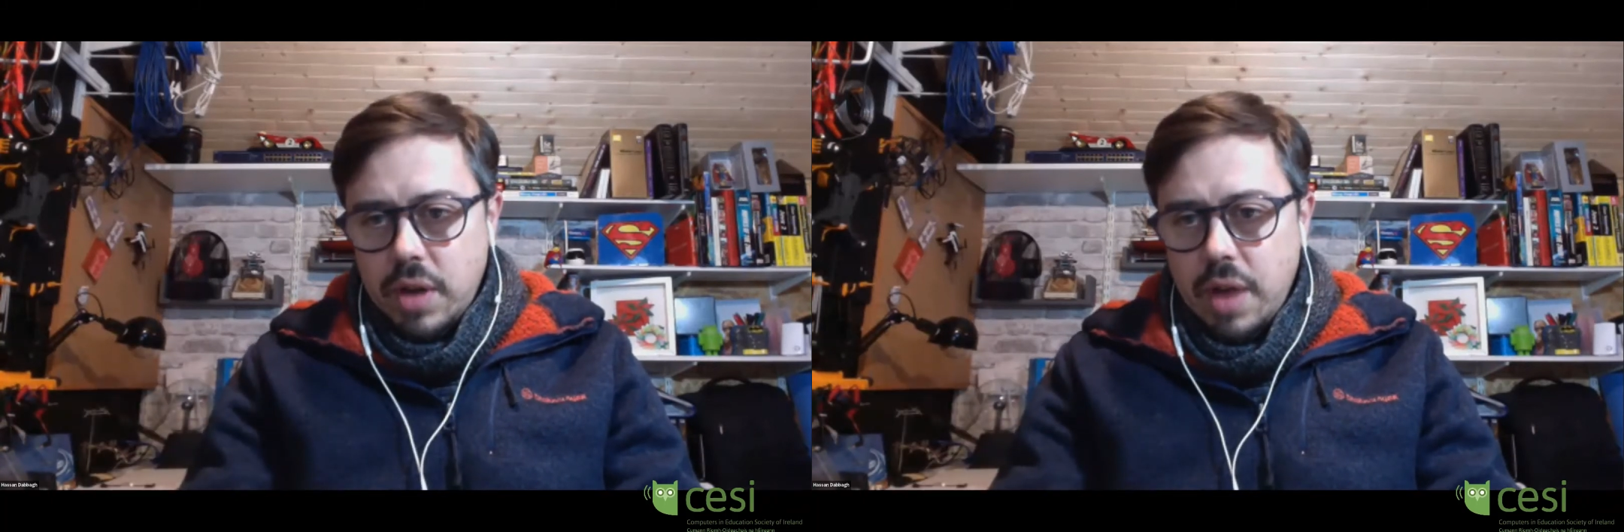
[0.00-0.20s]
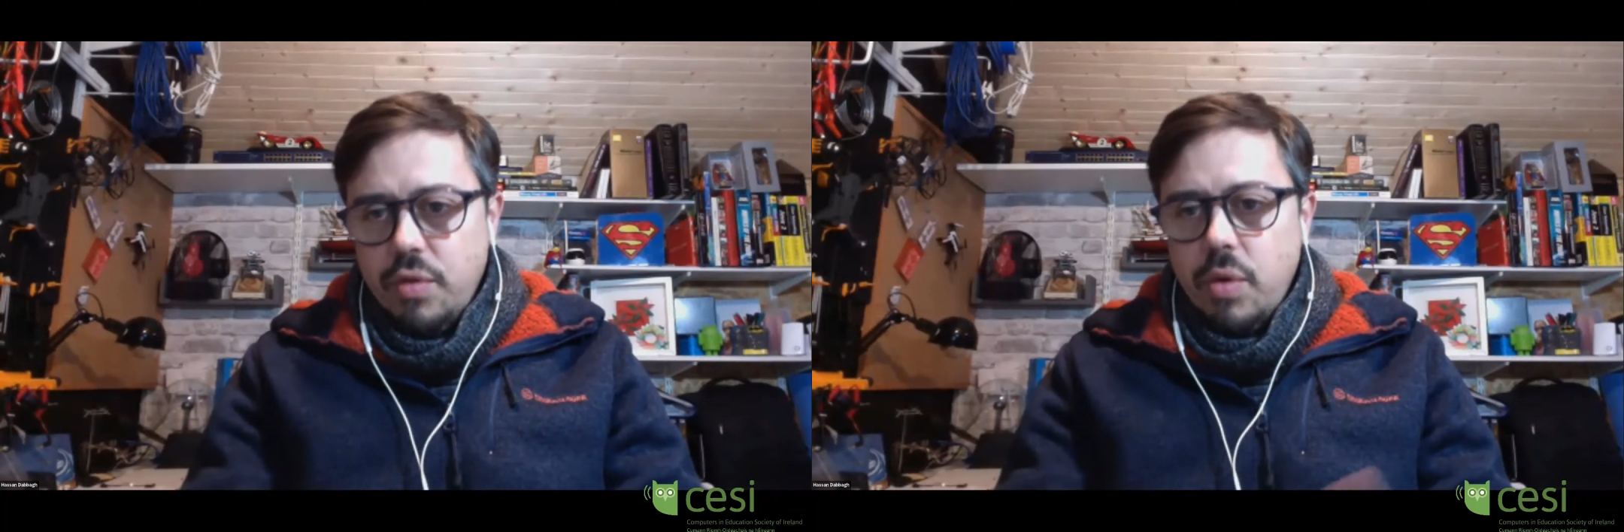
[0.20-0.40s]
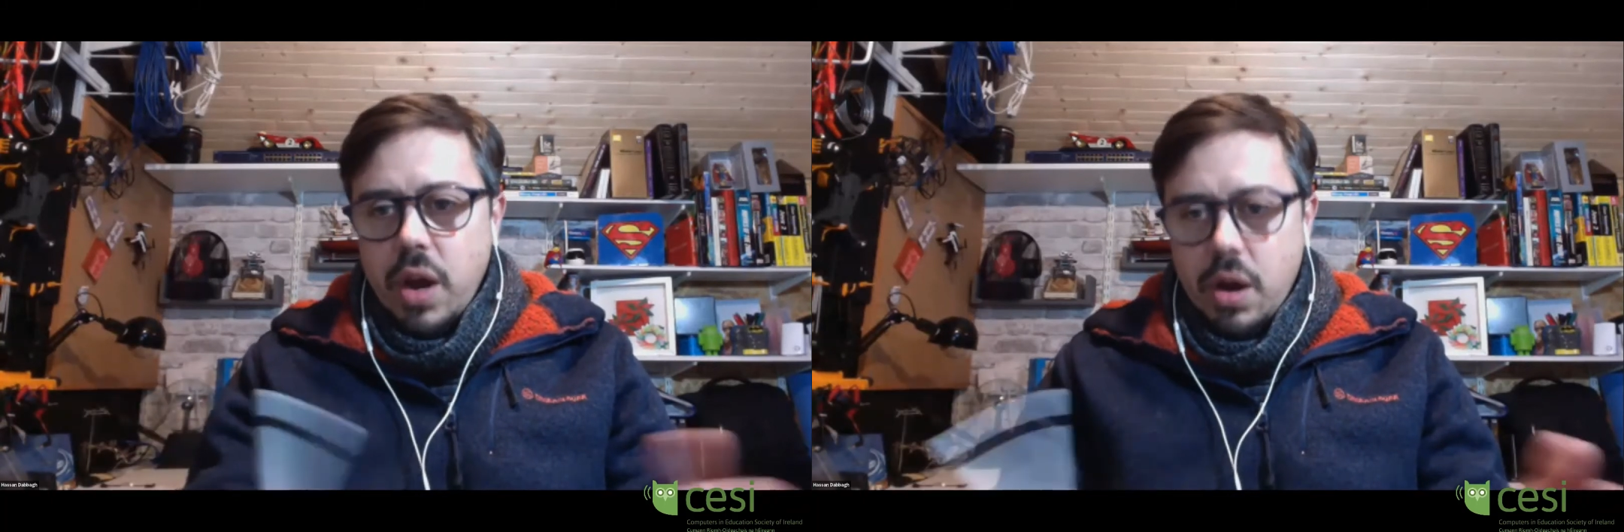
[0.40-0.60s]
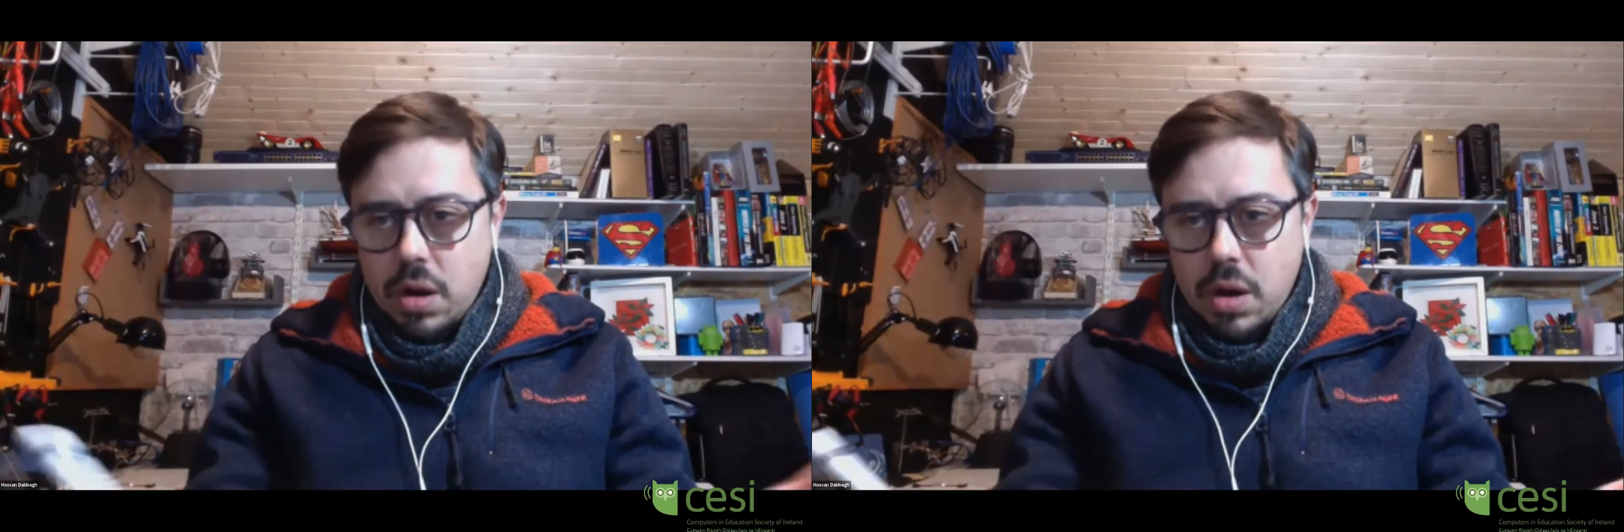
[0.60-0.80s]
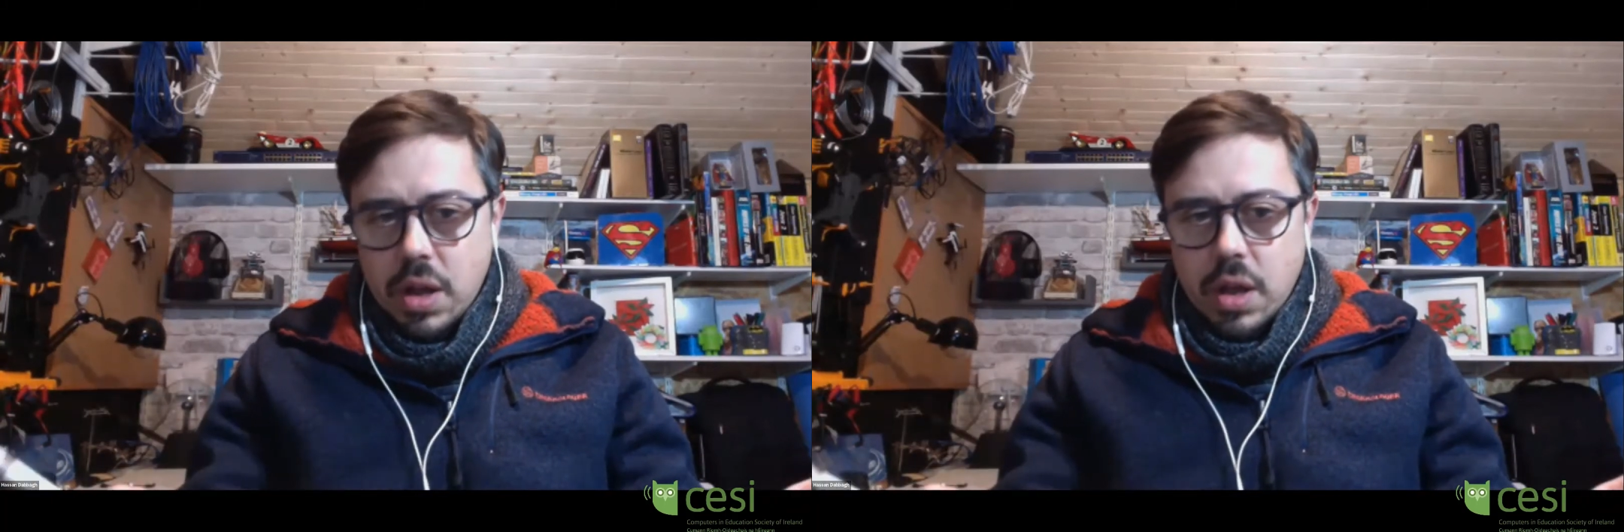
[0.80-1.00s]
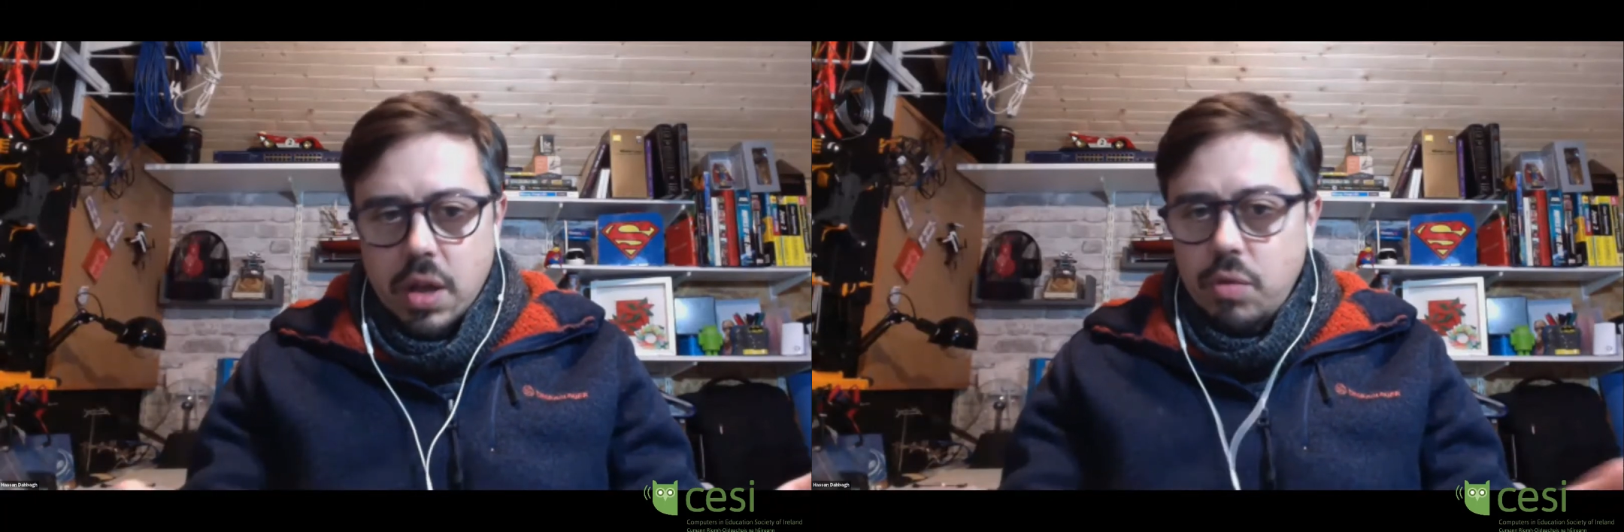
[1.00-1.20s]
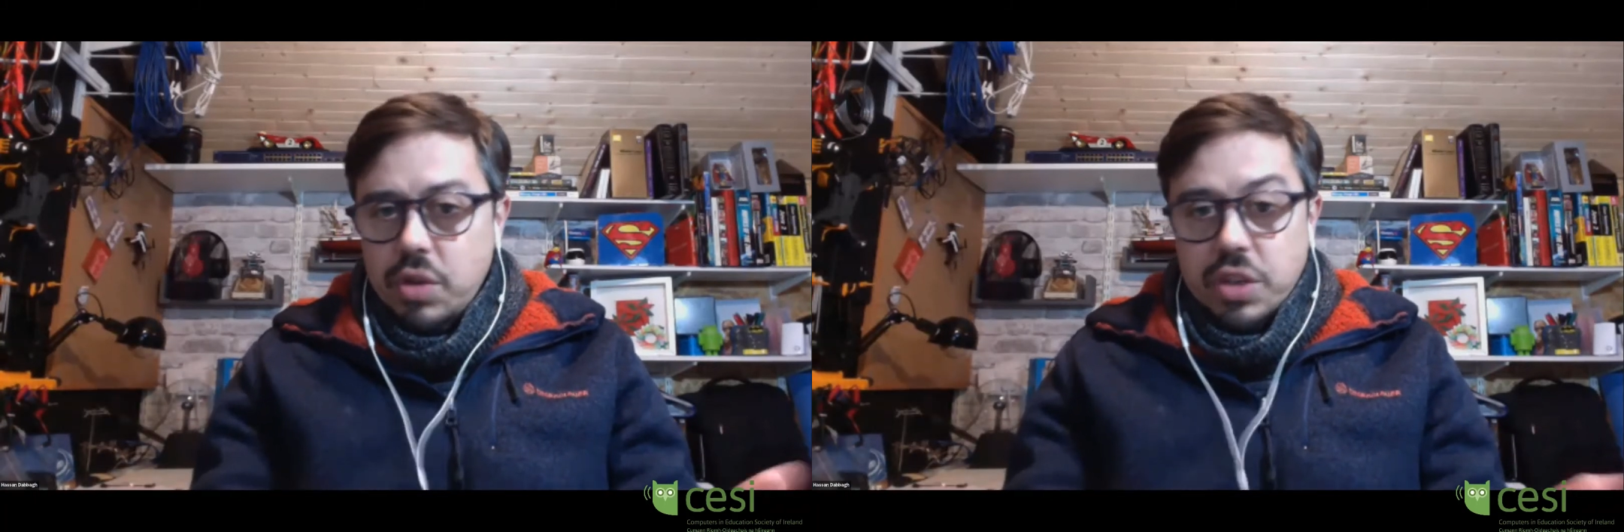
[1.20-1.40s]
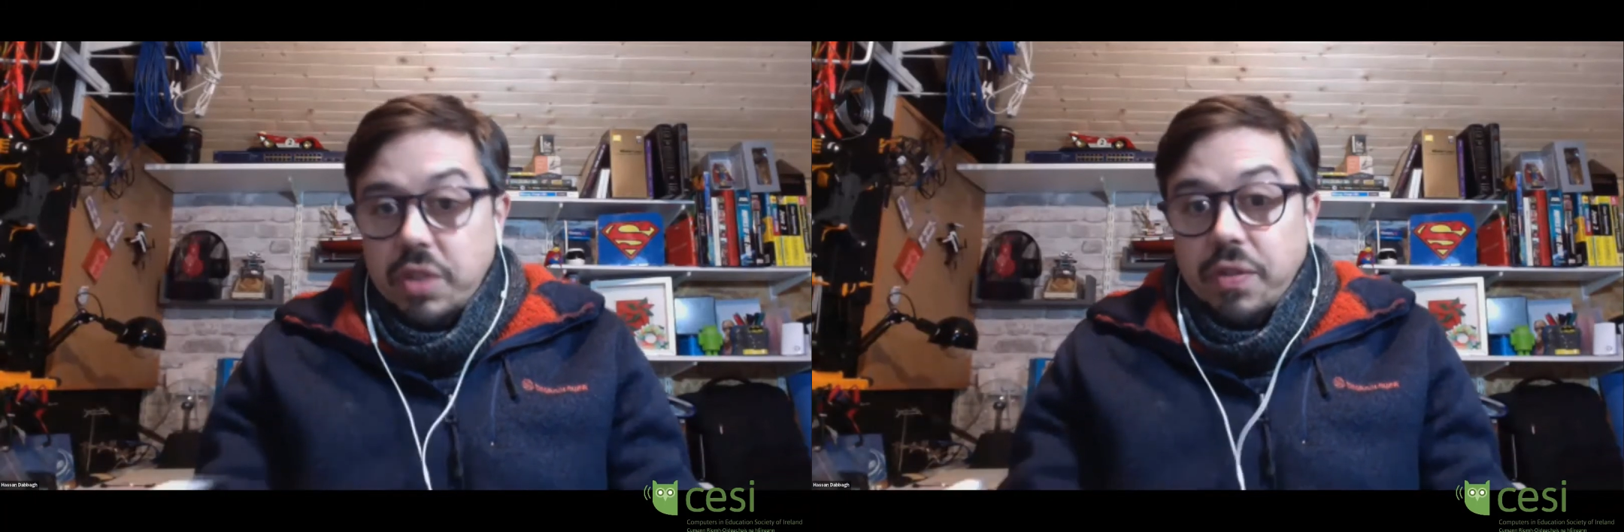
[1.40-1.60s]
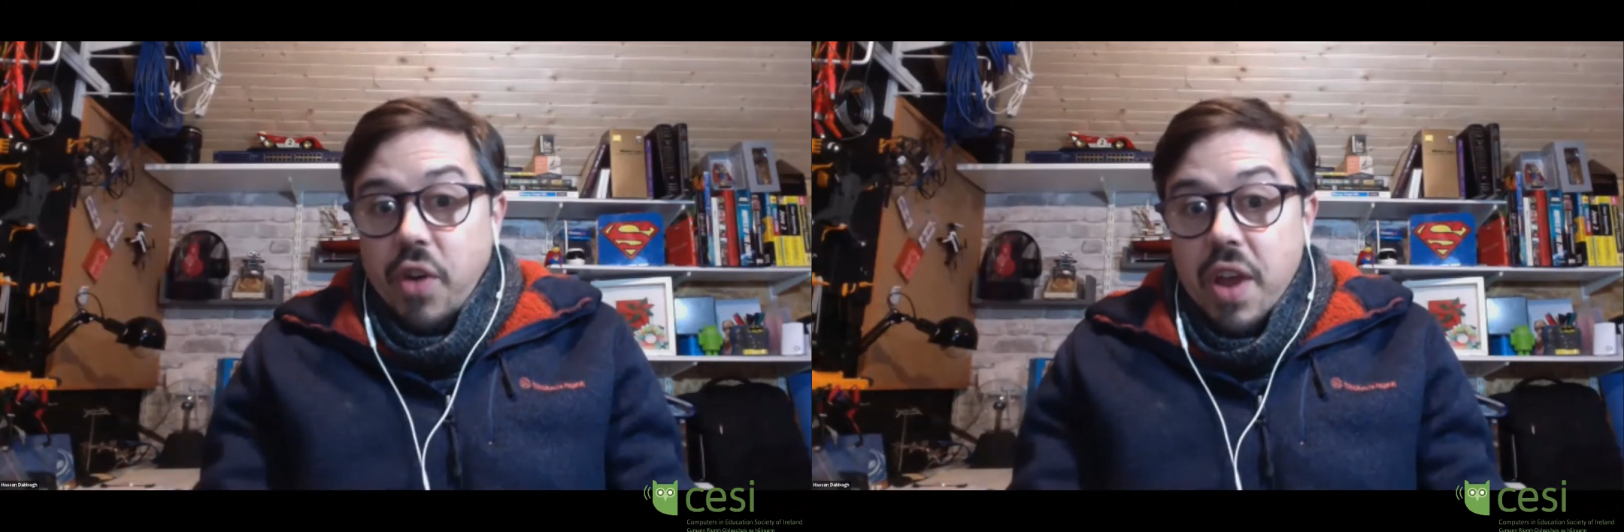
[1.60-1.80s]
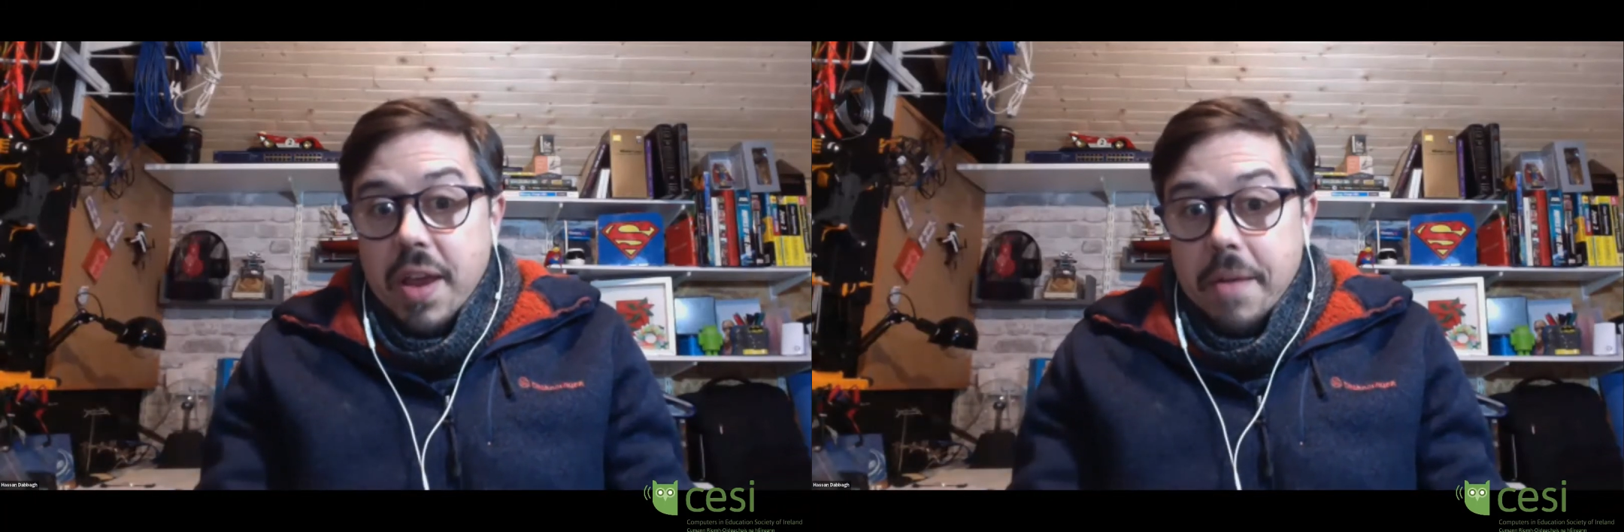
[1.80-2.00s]
Neverware, which is
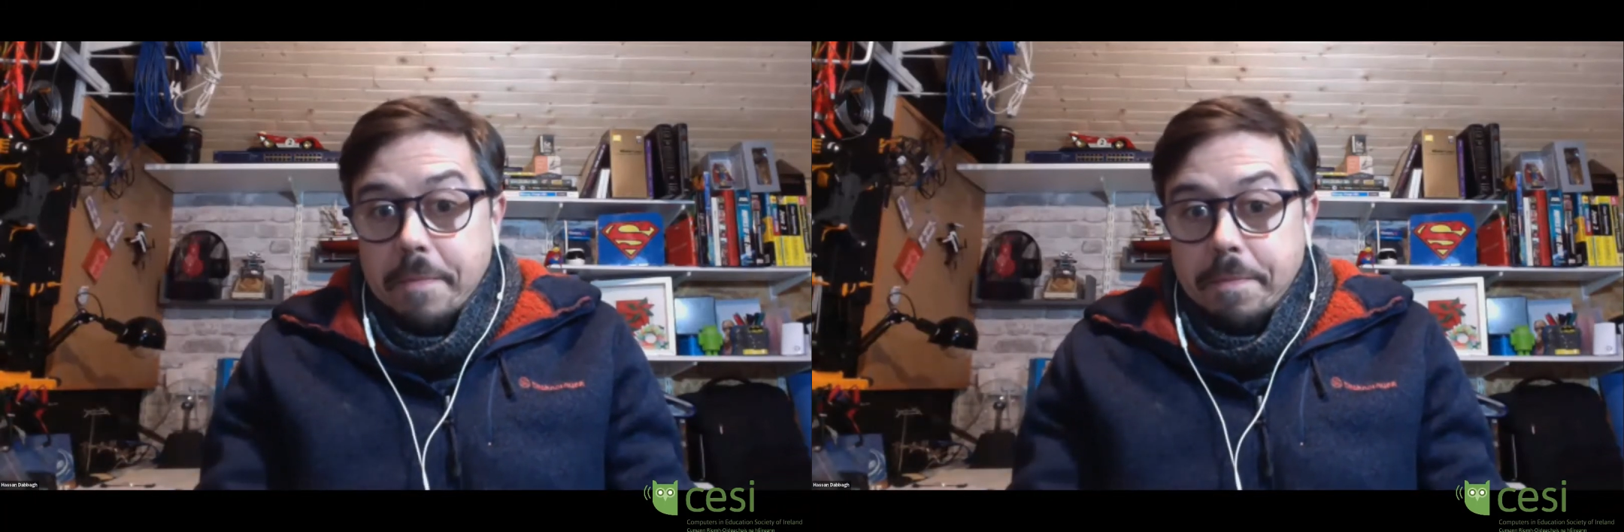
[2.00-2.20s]
free,